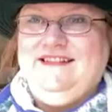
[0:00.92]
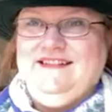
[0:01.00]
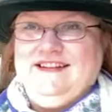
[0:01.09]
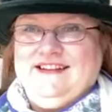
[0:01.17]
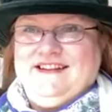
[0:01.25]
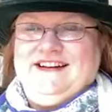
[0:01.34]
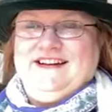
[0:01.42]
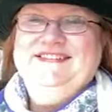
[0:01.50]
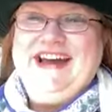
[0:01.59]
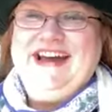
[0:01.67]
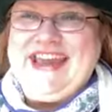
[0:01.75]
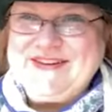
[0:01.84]
All
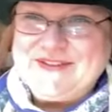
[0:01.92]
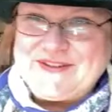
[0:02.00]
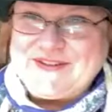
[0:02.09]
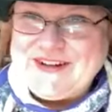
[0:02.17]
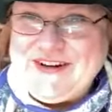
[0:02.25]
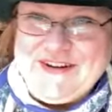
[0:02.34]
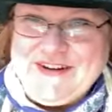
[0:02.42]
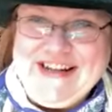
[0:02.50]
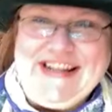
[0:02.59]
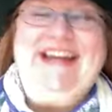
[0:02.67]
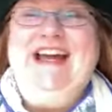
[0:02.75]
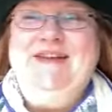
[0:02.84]
right, we're
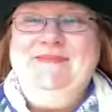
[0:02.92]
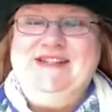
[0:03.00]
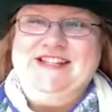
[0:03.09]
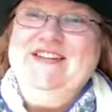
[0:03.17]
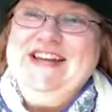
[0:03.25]
recording. I'm so